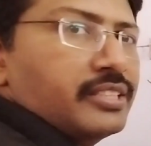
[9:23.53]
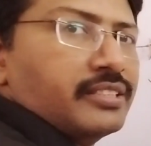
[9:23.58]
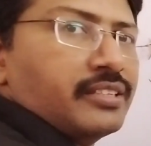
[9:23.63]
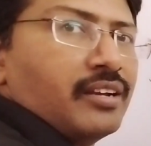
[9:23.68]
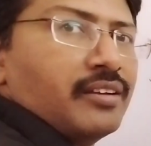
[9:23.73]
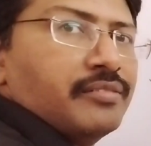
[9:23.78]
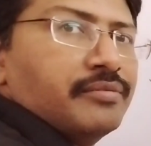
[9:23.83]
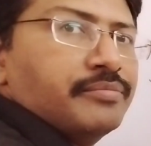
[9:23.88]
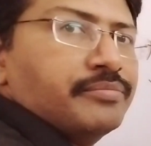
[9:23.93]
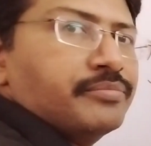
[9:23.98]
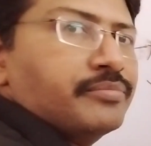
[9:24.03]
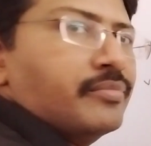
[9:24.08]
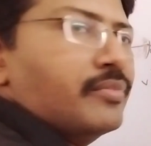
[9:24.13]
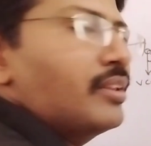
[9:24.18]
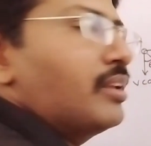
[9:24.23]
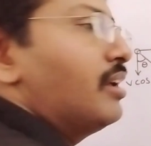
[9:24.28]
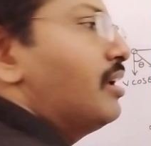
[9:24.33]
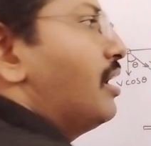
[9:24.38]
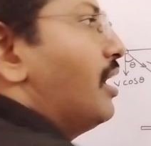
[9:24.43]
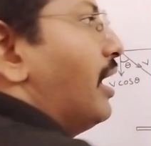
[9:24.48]
Next, what
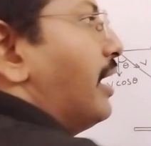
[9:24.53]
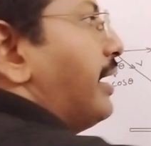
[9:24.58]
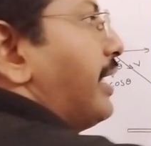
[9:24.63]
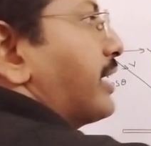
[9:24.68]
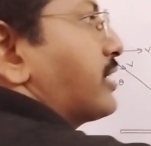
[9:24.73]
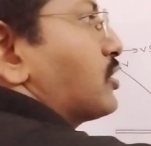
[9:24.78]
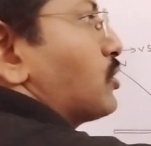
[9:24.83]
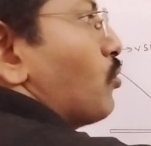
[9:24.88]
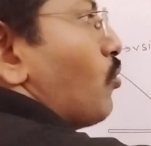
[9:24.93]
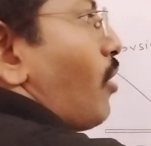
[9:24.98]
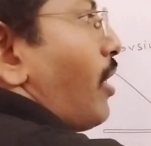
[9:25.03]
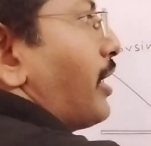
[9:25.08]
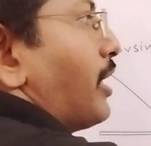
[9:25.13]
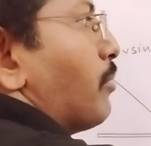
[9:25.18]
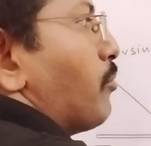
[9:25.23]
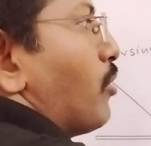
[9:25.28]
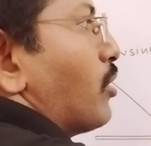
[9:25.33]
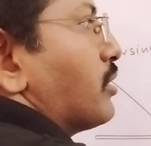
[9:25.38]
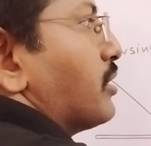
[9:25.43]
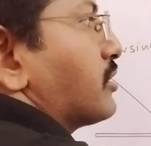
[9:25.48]
about this component
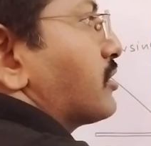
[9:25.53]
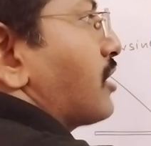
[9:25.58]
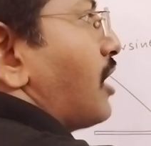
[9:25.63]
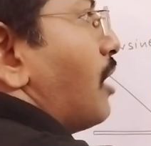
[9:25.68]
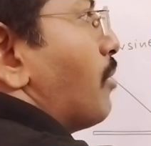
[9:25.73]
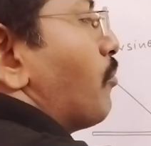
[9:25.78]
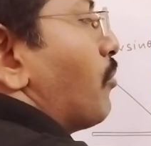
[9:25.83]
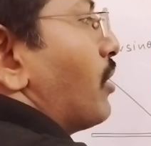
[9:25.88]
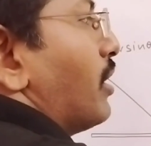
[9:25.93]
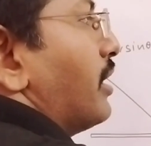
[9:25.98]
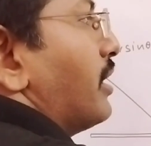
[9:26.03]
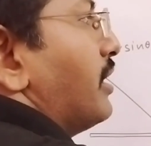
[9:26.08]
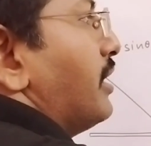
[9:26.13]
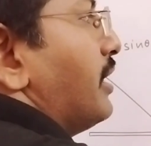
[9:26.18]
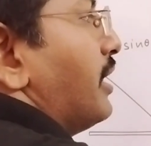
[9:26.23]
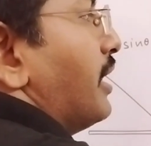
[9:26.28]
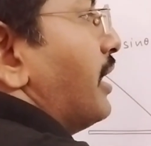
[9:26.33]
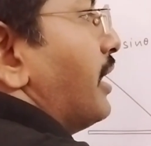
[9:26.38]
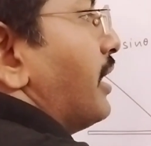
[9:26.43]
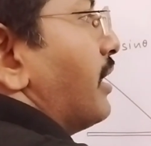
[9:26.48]
here? This is
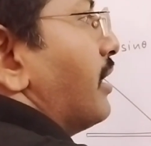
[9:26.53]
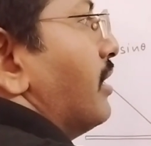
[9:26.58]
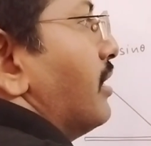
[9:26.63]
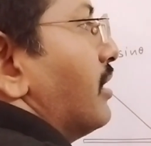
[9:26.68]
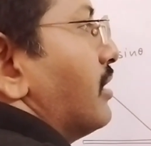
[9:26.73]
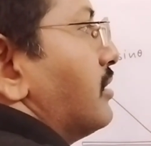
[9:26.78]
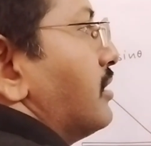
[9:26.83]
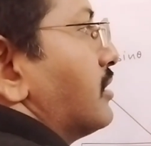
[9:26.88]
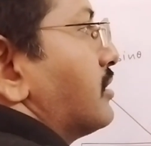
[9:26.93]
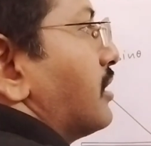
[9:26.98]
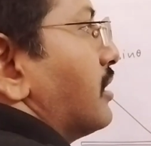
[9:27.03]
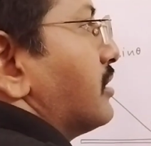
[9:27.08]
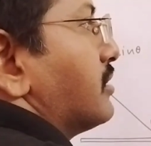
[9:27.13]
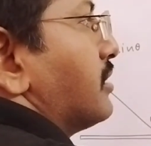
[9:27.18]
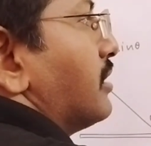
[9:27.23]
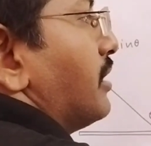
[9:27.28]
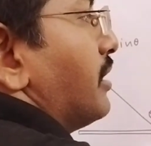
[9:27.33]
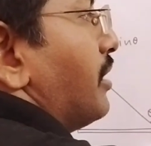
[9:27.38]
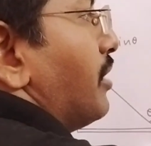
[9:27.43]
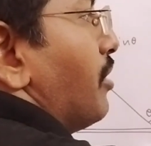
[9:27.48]
the v
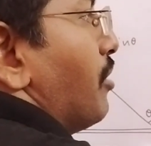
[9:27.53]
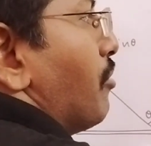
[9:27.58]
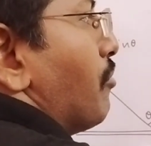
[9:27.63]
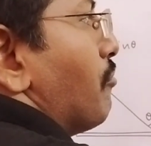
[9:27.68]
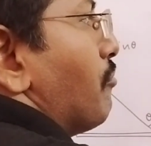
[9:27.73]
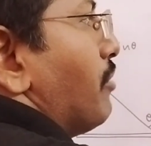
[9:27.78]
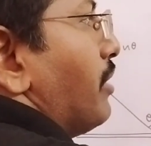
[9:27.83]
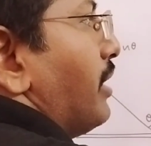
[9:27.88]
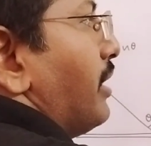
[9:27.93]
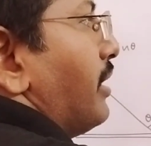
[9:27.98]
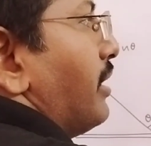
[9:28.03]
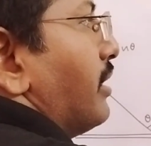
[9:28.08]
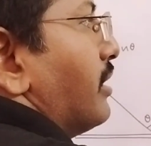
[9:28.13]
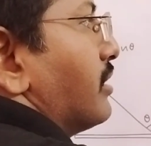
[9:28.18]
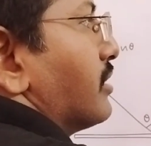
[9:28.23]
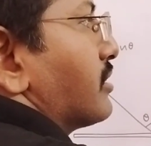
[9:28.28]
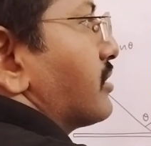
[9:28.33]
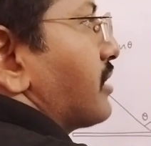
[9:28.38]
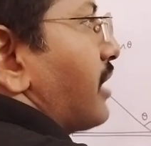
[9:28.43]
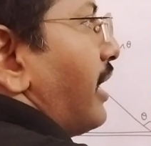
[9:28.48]
sin theta.
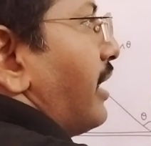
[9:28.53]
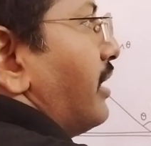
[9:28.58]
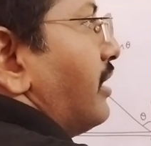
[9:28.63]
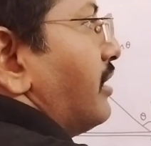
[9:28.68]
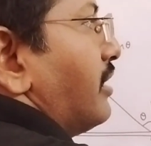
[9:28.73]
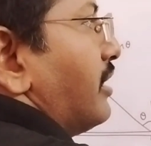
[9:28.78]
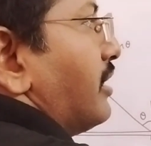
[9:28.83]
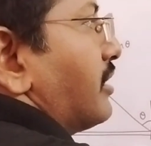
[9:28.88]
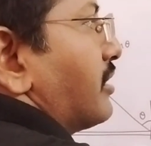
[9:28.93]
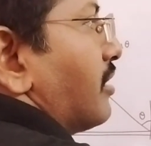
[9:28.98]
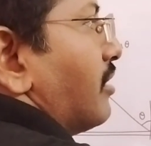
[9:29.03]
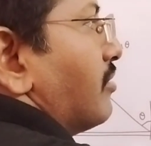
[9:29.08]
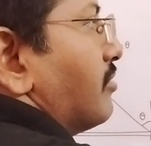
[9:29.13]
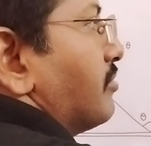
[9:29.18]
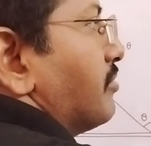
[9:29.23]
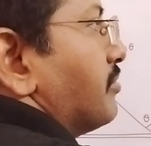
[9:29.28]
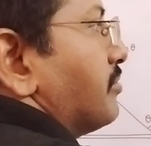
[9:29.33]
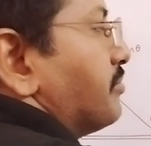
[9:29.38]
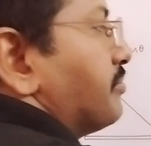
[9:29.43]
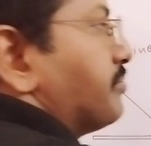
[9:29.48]

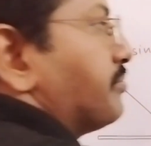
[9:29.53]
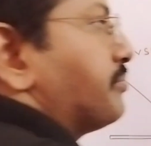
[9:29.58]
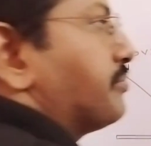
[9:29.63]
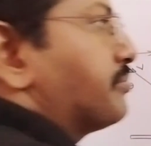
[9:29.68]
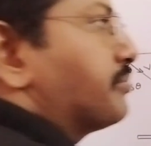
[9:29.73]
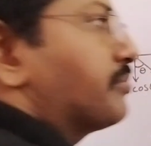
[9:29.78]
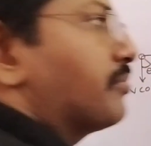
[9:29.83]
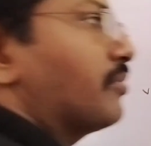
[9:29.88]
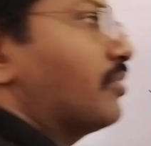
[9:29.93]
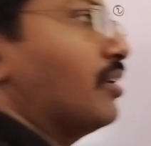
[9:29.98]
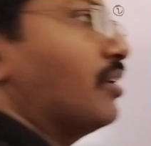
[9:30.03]
Okay.